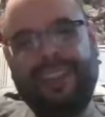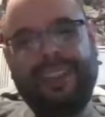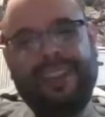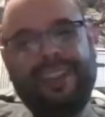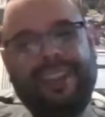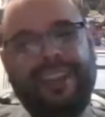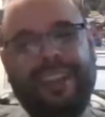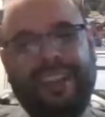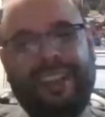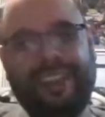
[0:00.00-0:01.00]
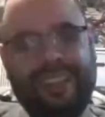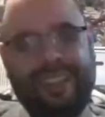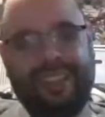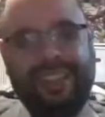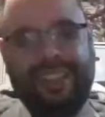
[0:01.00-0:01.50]

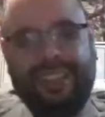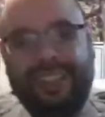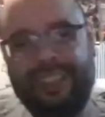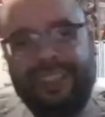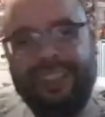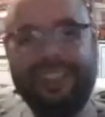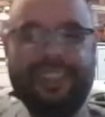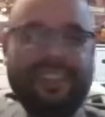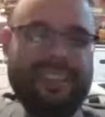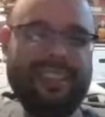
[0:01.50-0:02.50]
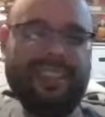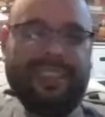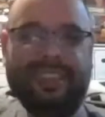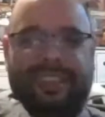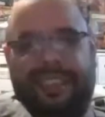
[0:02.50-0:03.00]

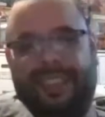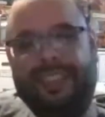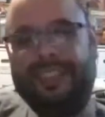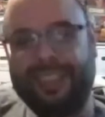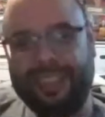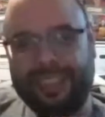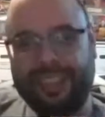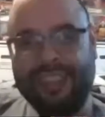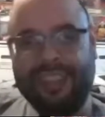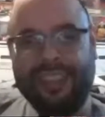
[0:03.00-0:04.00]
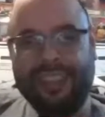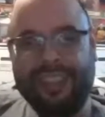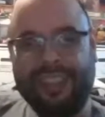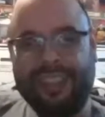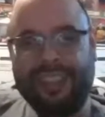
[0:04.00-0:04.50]

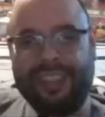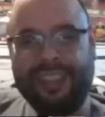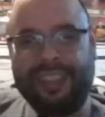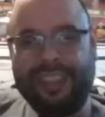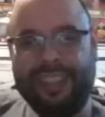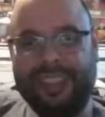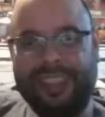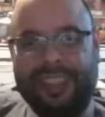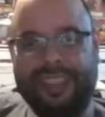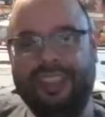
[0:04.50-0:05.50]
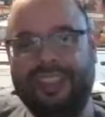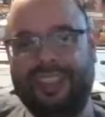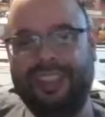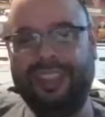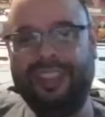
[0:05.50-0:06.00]

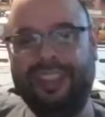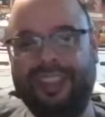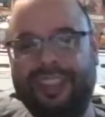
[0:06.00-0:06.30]
The person shown says nothing.